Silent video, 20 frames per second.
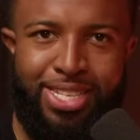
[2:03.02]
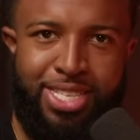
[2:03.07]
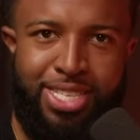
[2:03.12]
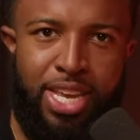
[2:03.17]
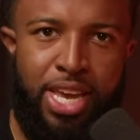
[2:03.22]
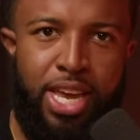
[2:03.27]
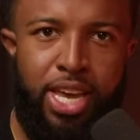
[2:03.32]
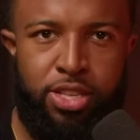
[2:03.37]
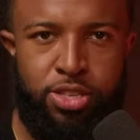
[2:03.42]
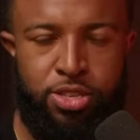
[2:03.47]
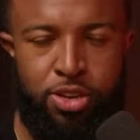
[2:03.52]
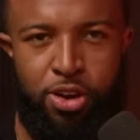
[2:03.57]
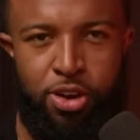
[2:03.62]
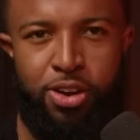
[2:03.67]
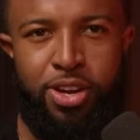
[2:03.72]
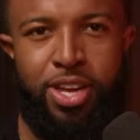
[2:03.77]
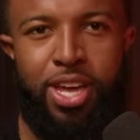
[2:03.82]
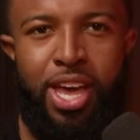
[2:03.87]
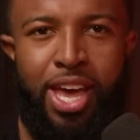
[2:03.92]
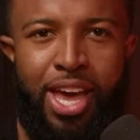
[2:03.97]

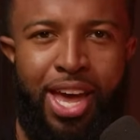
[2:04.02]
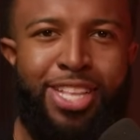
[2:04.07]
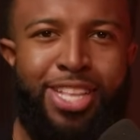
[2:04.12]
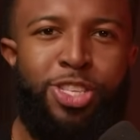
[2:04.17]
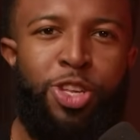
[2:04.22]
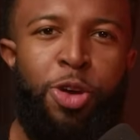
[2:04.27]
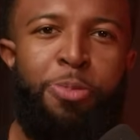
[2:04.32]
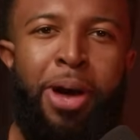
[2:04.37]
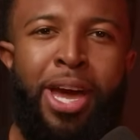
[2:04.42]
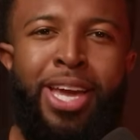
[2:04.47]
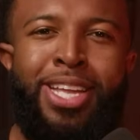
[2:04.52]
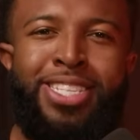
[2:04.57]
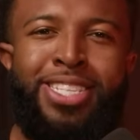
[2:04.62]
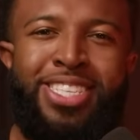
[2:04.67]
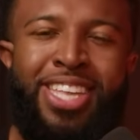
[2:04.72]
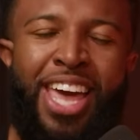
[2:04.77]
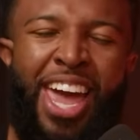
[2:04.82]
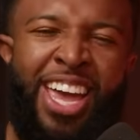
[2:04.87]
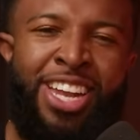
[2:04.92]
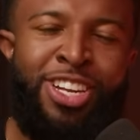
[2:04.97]
TikTok. And so my
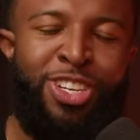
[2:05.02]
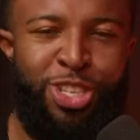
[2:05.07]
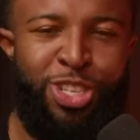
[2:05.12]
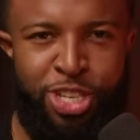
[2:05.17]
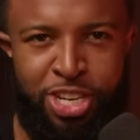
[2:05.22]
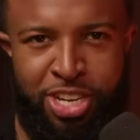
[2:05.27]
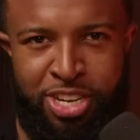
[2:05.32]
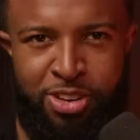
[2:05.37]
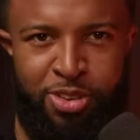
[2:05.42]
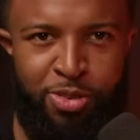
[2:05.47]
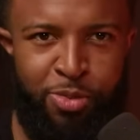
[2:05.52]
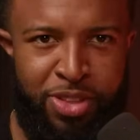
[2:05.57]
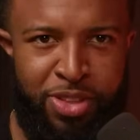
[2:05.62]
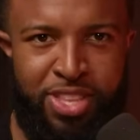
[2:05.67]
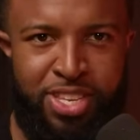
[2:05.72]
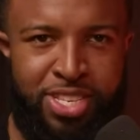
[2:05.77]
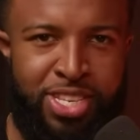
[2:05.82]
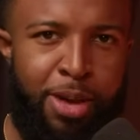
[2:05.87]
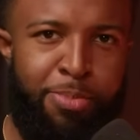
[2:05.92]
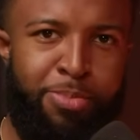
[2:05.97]
intention with
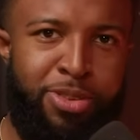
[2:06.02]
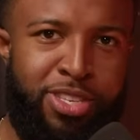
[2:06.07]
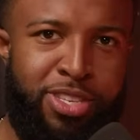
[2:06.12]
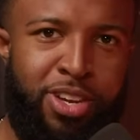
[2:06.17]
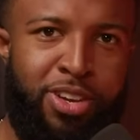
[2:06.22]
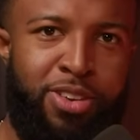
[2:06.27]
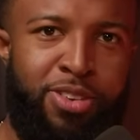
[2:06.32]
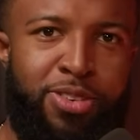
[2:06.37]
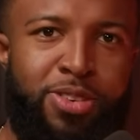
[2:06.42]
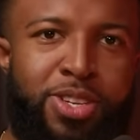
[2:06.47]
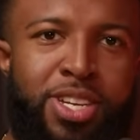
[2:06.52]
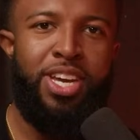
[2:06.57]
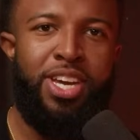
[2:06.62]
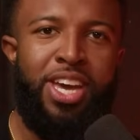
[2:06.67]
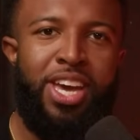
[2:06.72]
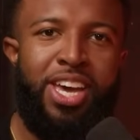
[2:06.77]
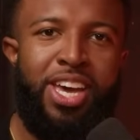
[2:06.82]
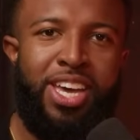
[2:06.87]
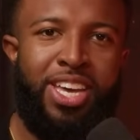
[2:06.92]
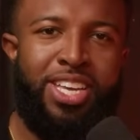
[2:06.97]
this episode
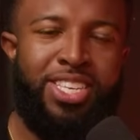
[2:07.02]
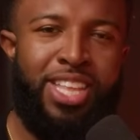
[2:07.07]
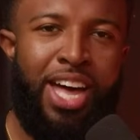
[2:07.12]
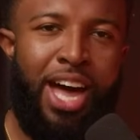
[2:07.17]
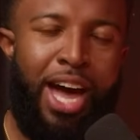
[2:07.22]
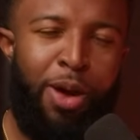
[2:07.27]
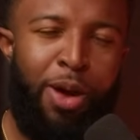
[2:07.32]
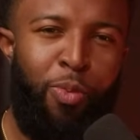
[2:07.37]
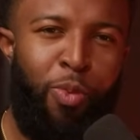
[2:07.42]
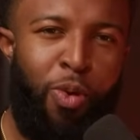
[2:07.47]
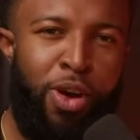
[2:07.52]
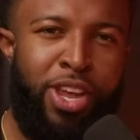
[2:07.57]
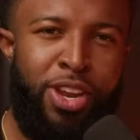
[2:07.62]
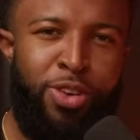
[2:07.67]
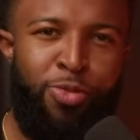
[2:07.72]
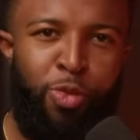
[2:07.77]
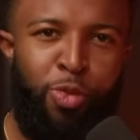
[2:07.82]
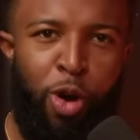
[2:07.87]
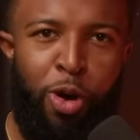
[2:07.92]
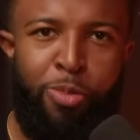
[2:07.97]
is that I
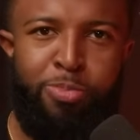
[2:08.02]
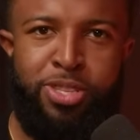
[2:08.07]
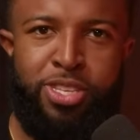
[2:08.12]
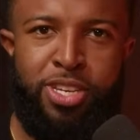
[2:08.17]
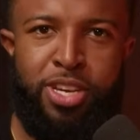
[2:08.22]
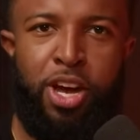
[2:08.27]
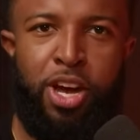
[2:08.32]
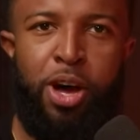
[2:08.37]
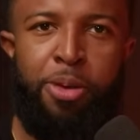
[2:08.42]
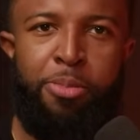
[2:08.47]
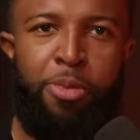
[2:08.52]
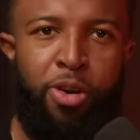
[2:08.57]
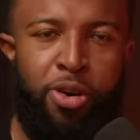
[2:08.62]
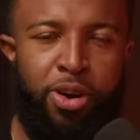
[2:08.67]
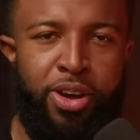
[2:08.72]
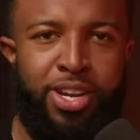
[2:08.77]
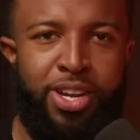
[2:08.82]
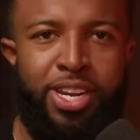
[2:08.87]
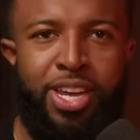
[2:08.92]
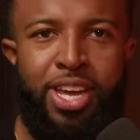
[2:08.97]
wanted Rob to come
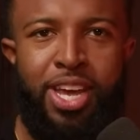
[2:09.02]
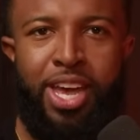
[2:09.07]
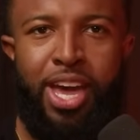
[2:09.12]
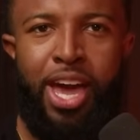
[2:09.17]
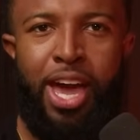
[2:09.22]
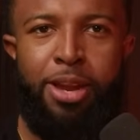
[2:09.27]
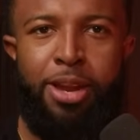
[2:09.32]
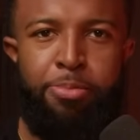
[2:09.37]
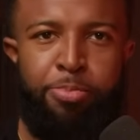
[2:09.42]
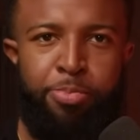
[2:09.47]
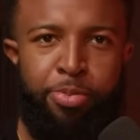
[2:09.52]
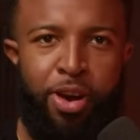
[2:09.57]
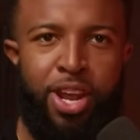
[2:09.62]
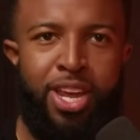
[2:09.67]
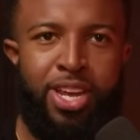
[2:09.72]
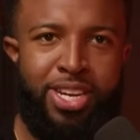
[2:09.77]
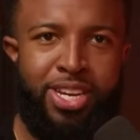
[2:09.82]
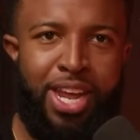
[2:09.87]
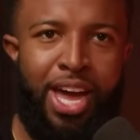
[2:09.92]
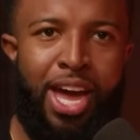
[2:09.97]
on and
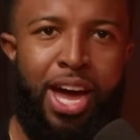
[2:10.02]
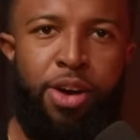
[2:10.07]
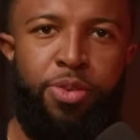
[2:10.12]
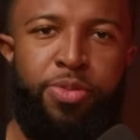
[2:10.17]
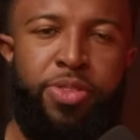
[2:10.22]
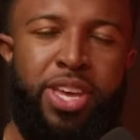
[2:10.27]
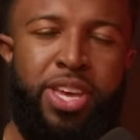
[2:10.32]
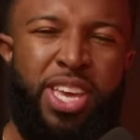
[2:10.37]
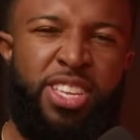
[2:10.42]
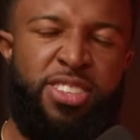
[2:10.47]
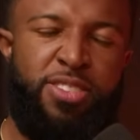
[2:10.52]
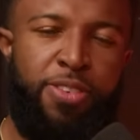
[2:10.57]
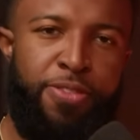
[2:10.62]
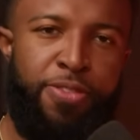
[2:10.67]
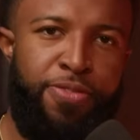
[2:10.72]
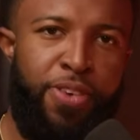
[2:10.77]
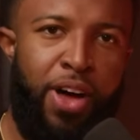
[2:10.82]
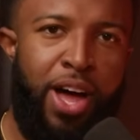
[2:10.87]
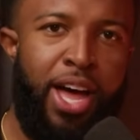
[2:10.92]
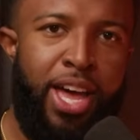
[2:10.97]
break down his
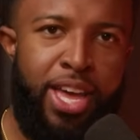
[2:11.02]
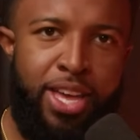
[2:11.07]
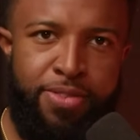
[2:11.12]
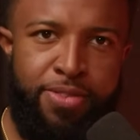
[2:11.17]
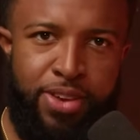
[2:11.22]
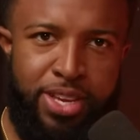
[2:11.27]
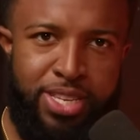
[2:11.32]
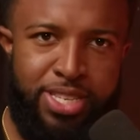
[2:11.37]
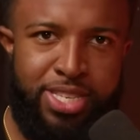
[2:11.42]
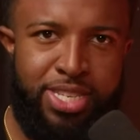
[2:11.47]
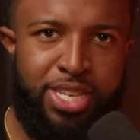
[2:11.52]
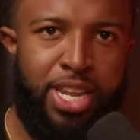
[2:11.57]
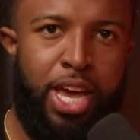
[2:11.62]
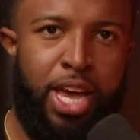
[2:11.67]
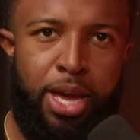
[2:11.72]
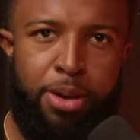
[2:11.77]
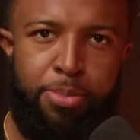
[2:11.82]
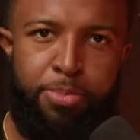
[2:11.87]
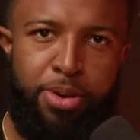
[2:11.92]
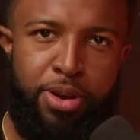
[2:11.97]

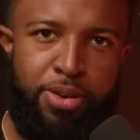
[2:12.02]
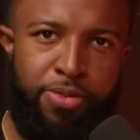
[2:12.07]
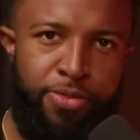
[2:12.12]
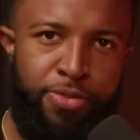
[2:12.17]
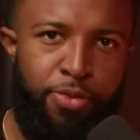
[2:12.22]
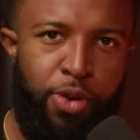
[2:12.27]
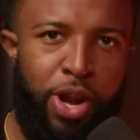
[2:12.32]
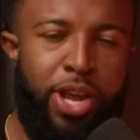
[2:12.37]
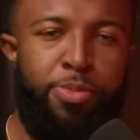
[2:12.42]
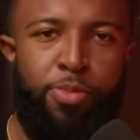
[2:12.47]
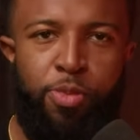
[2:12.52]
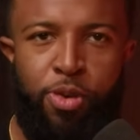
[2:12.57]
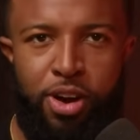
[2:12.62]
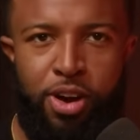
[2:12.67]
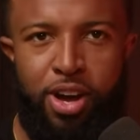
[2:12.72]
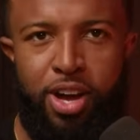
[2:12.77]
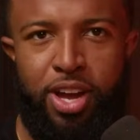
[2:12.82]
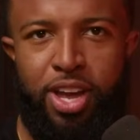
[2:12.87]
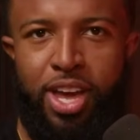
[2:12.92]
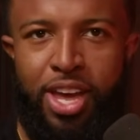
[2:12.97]
5-step
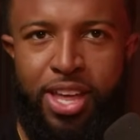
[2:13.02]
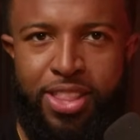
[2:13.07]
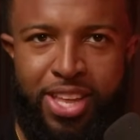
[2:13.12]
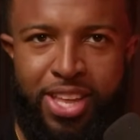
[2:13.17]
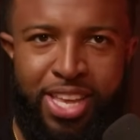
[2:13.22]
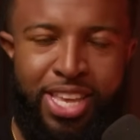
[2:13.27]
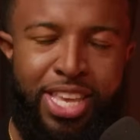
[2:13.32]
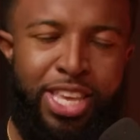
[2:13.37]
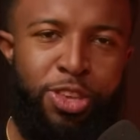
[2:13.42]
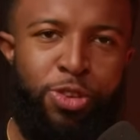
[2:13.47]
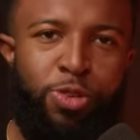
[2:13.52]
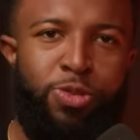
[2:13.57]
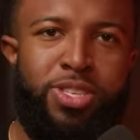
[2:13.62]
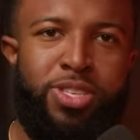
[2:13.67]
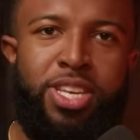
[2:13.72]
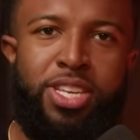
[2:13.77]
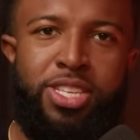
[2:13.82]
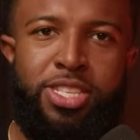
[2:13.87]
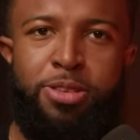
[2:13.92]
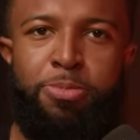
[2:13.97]
framework that he
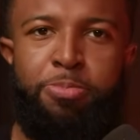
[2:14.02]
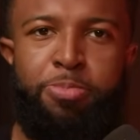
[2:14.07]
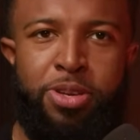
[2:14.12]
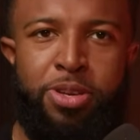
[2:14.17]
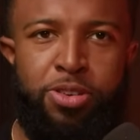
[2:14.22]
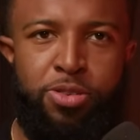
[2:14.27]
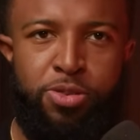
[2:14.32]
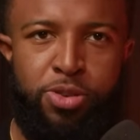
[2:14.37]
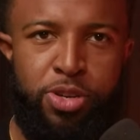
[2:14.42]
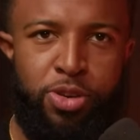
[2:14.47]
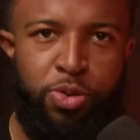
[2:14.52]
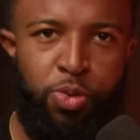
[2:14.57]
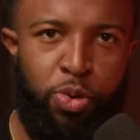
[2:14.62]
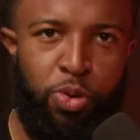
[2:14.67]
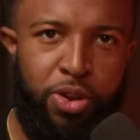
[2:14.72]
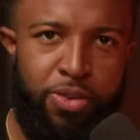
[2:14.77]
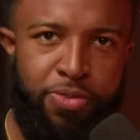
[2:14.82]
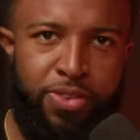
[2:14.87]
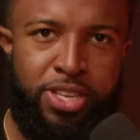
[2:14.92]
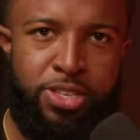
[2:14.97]
uses to build
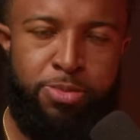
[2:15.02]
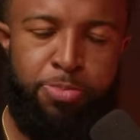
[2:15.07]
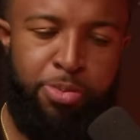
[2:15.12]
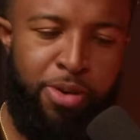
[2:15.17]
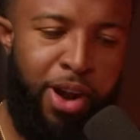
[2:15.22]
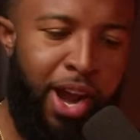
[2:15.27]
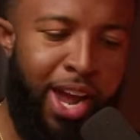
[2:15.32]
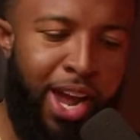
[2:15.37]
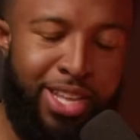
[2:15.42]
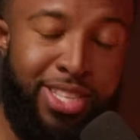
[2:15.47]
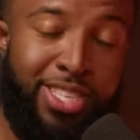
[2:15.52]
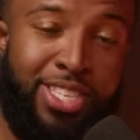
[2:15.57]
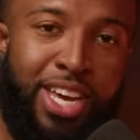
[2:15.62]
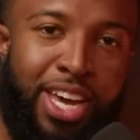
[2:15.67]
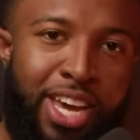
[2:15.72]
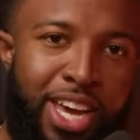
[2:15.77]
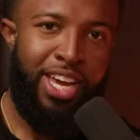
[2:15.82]
all of his brands.